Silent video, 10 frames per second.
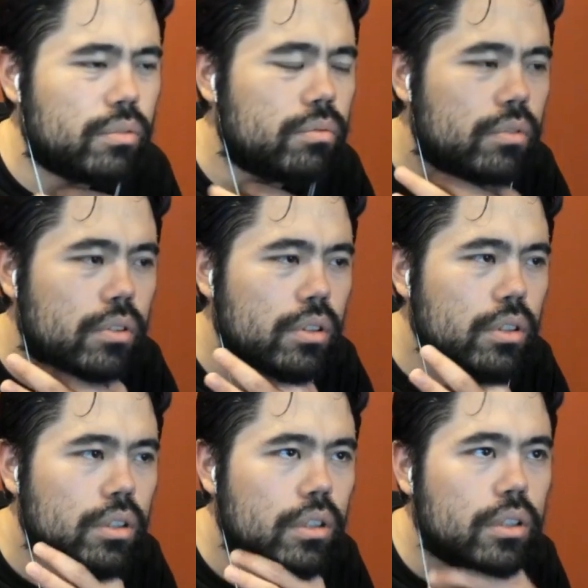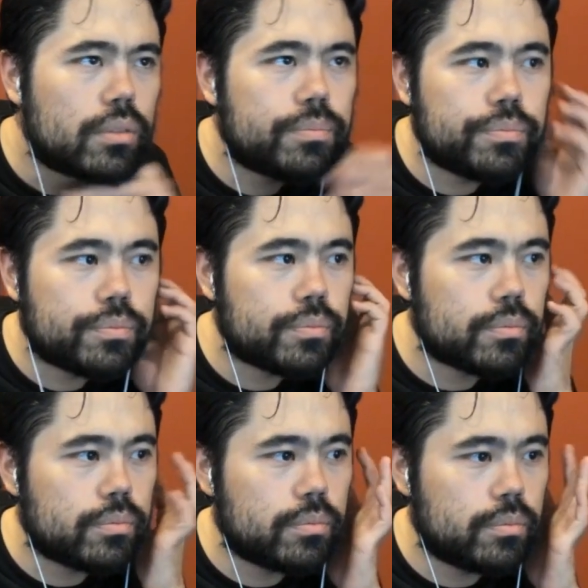
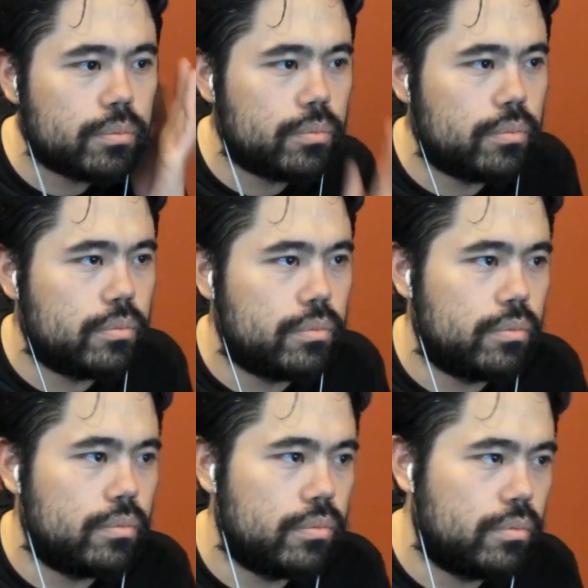(no one is talking)